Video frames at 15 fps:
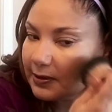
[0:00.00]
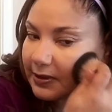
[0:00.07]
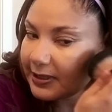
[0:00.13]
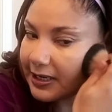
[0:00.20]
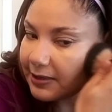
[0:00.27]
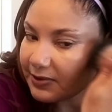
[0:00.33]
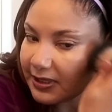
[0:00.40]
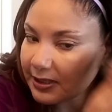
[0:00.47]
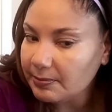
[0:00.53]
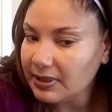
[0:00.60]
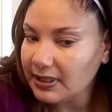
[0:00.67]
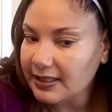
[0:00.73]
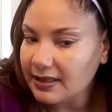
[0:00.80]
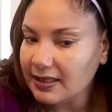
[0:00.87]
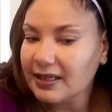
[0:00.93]
And I want to
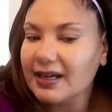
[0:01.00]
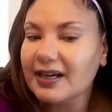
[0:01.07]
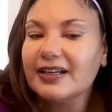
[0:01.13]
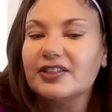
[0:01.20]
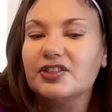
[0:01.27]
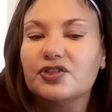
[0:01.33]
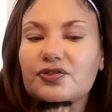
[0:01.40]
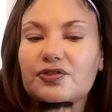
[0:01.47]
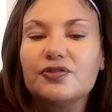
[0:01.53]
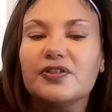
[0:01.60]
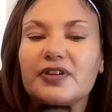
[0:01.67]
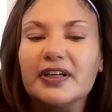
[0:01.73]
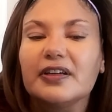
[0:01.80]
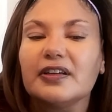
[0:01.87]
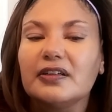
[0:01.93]
blend the
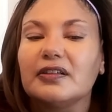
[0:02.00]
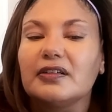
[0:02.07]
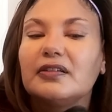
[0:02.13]
contour.